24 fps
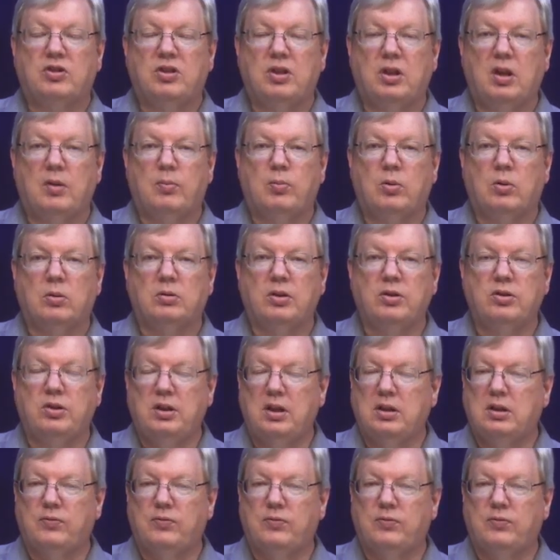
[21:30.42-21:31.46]
City of
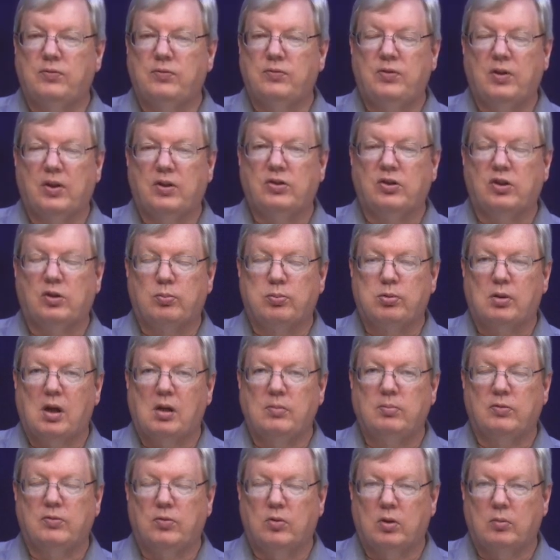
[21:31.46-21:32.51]
Portland, you need to fix this
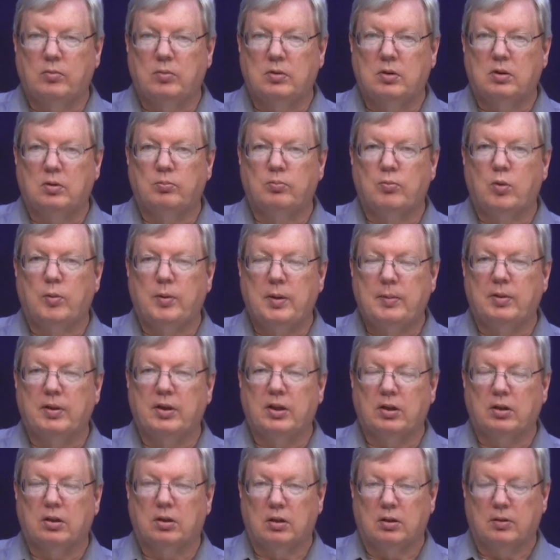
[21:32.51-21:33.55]
problem before more people
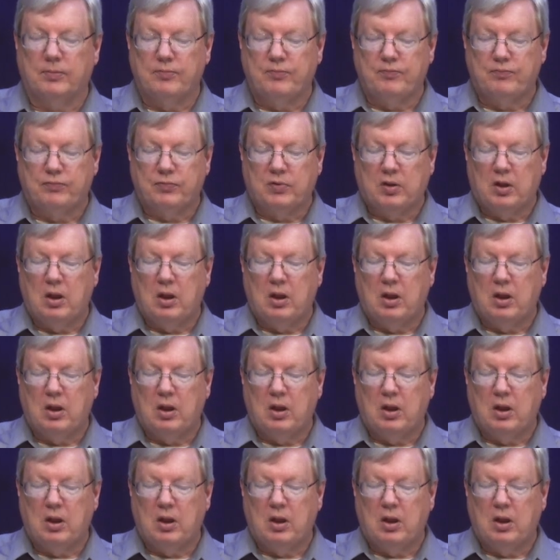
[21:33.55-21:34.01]
get hurt.